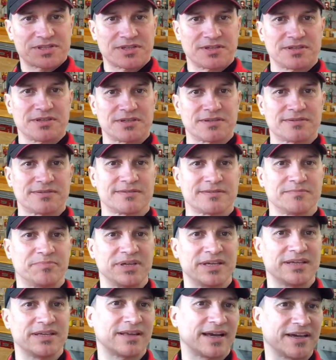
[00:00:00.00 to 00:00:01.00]
gonna
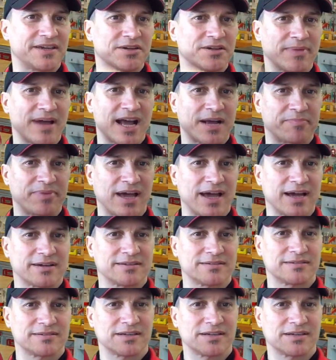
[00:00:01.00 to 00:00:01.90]
be like your backpack,